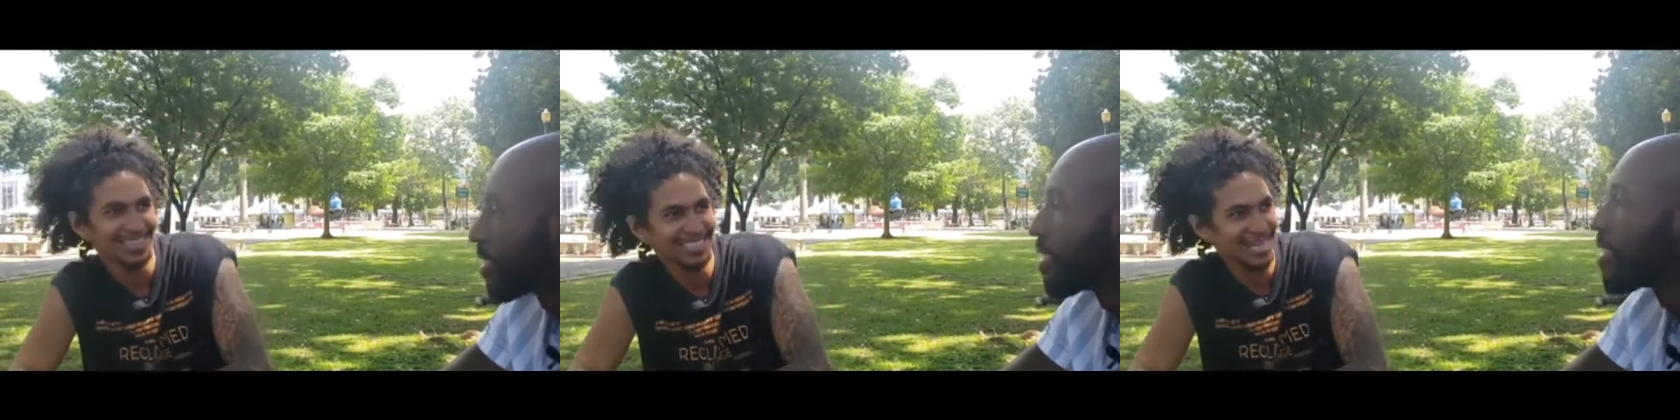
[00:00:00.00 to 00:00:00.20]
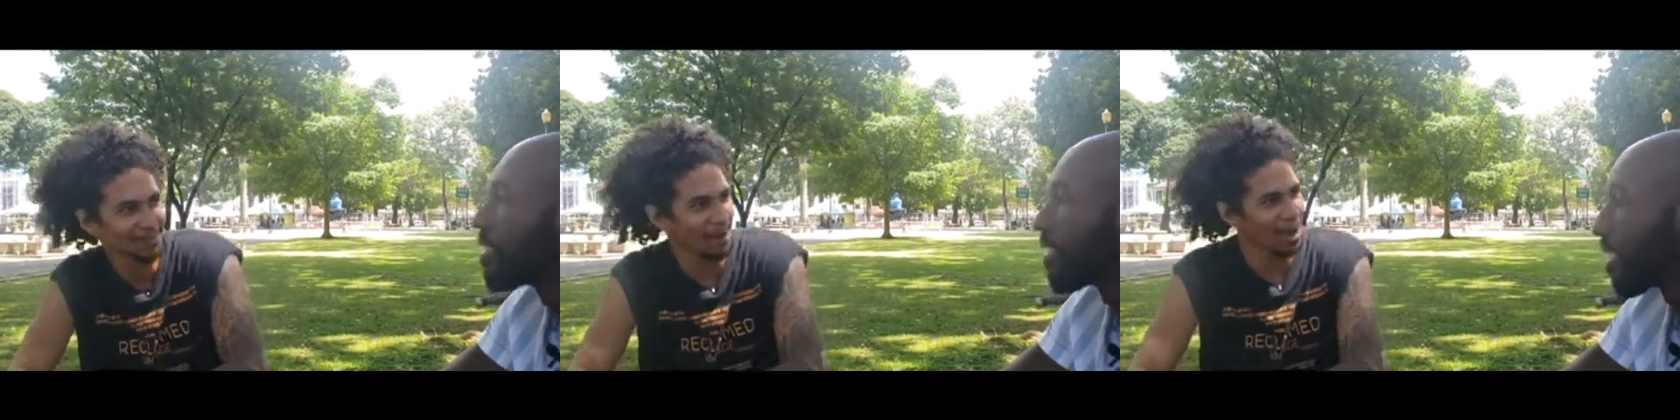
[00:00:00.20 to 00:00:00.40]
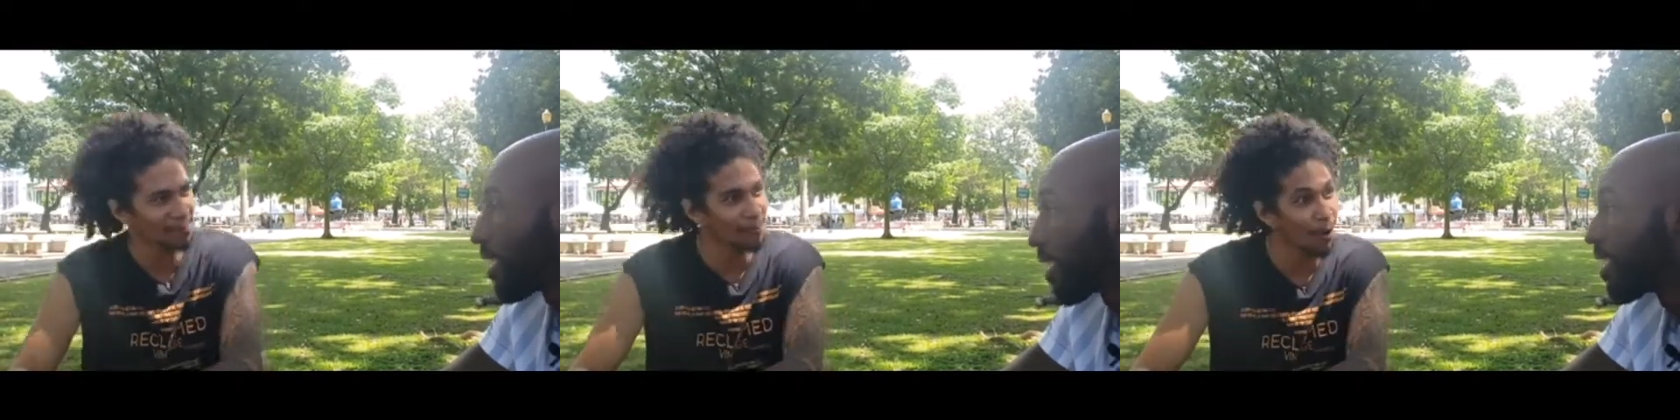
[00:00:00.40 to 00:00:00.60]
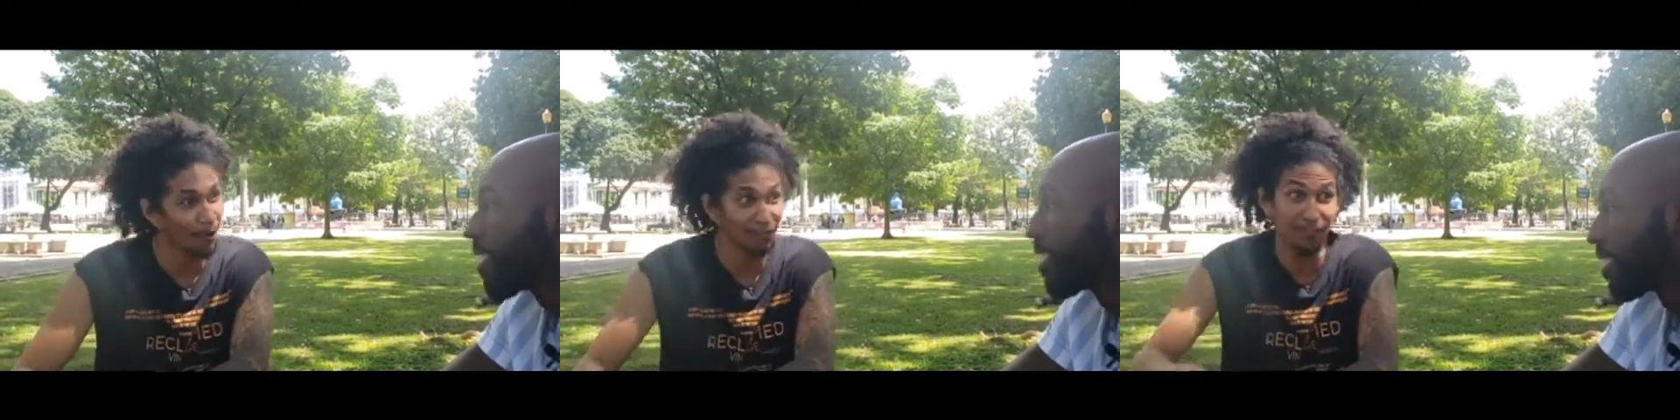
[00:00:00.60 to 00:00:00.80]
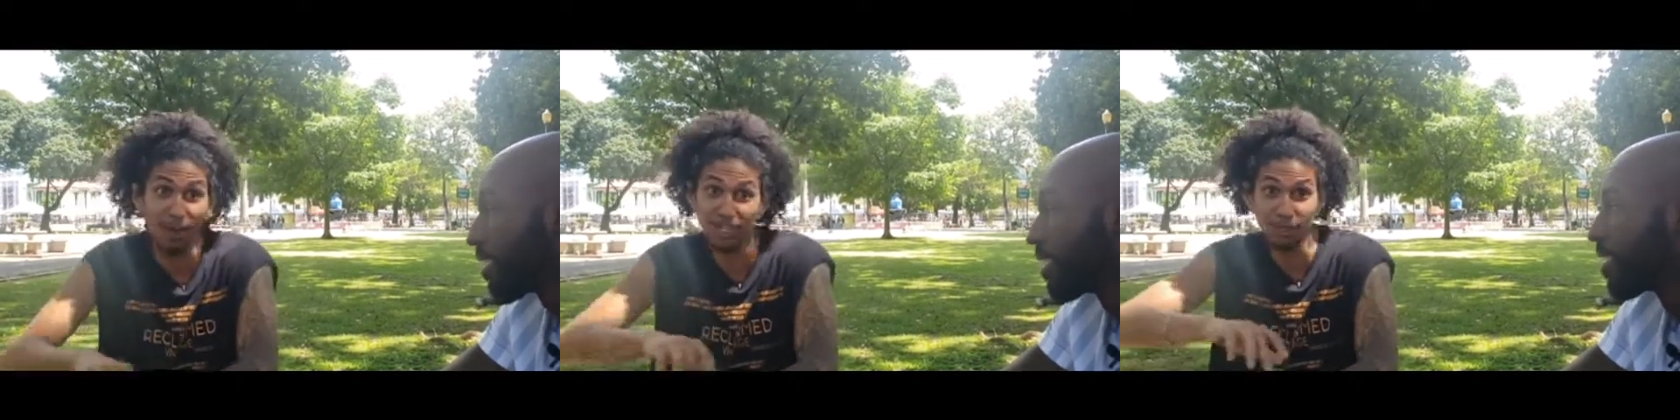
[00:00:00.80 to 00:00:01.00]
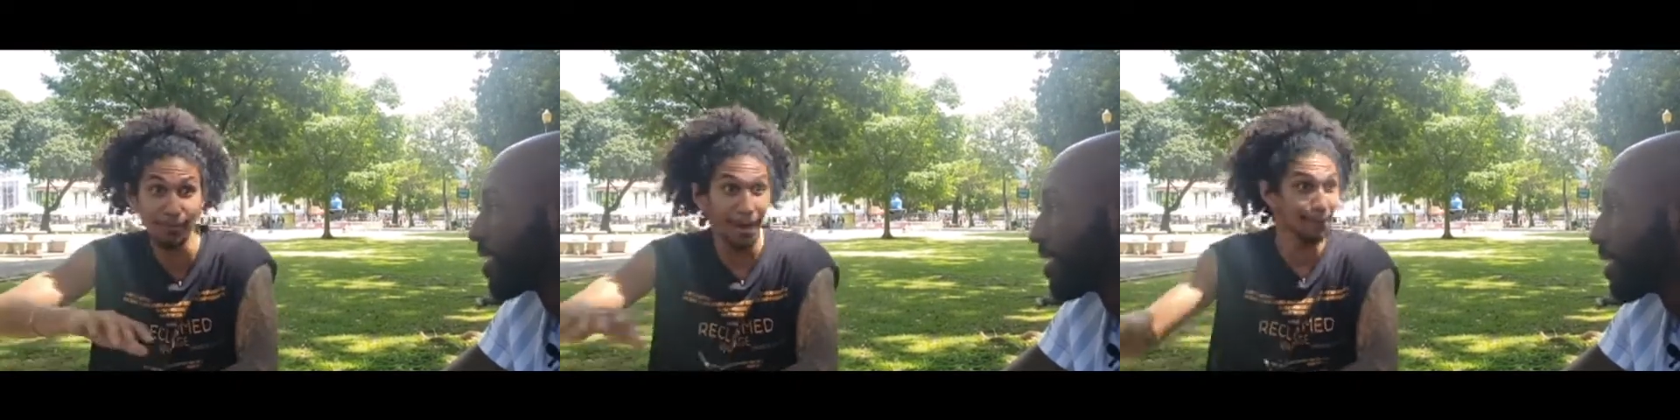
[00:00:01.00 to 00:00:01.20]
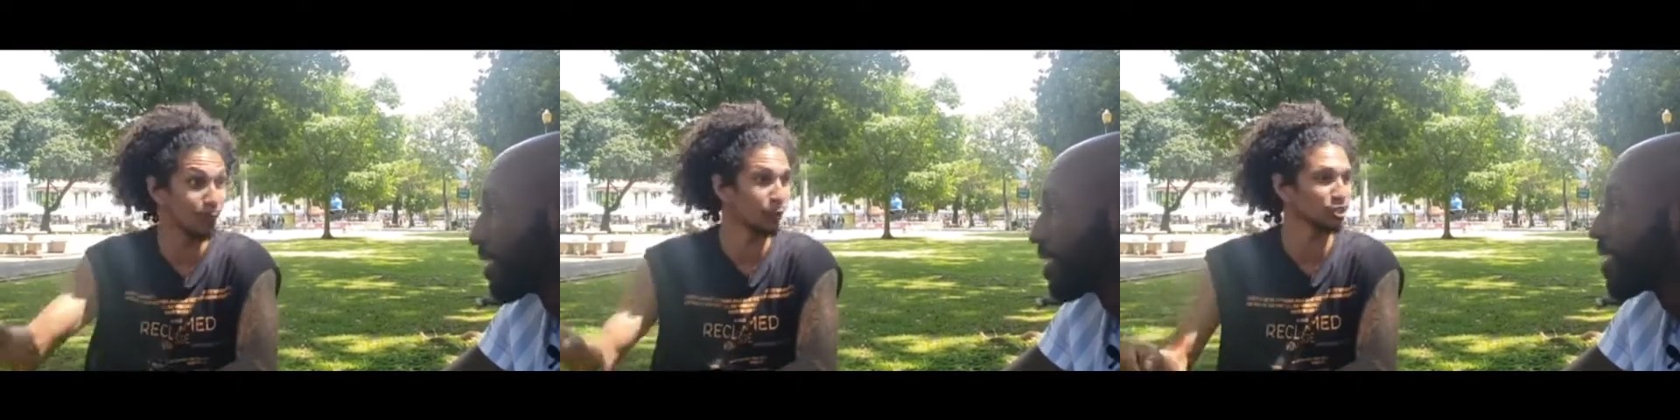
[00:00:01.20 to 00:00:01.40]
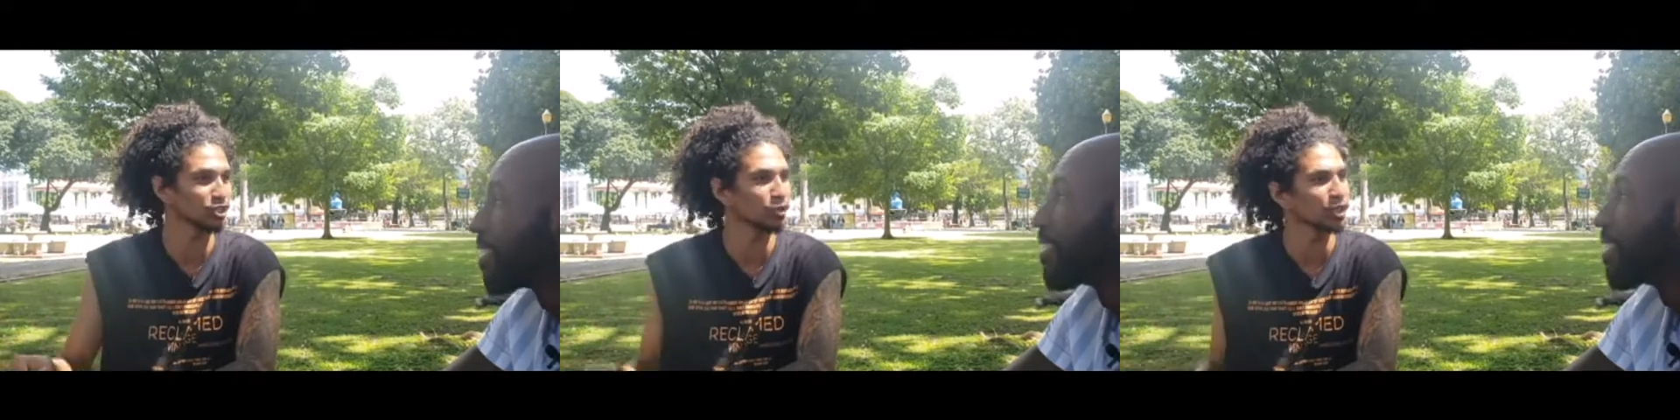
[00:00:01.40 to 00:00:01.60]
sing my boss, flush my
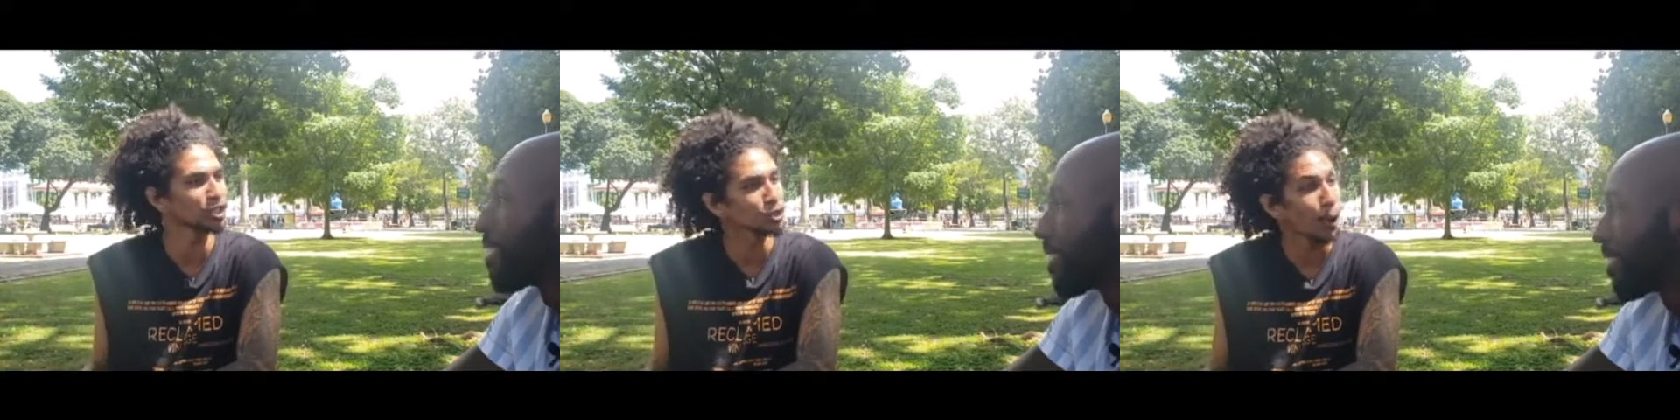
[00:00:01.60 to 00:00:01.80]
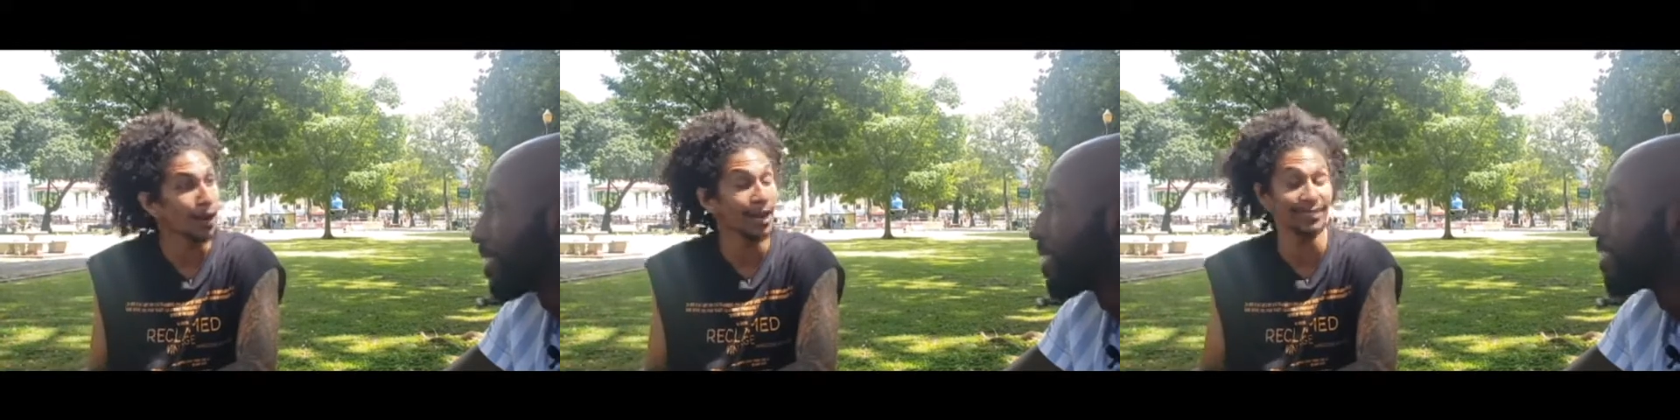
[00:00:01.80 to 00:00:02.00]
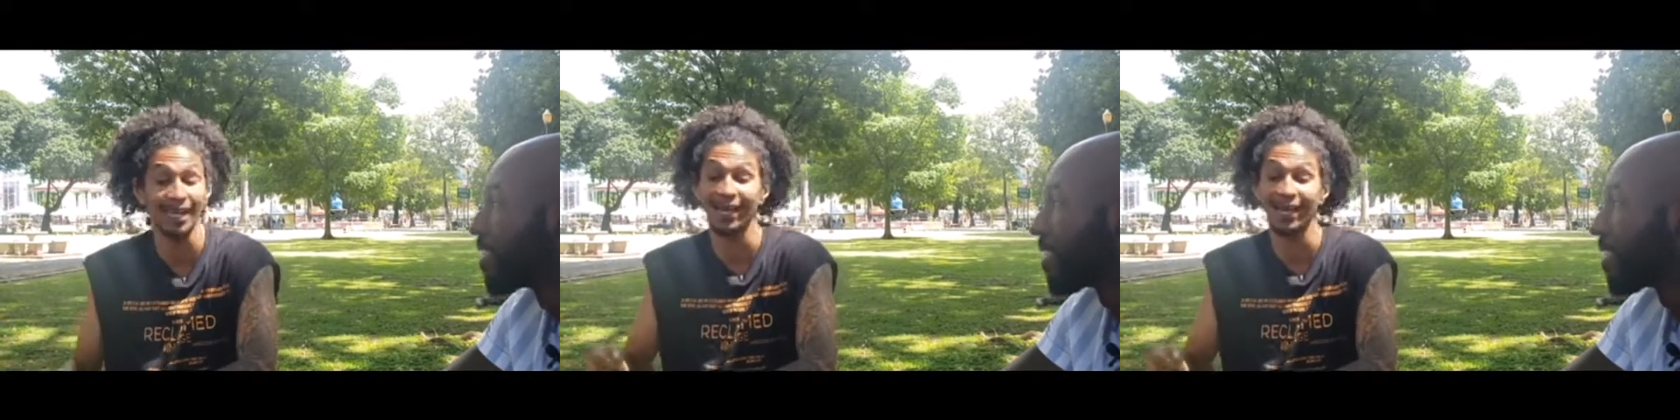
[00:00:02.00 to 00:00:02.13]
boss down the toilet,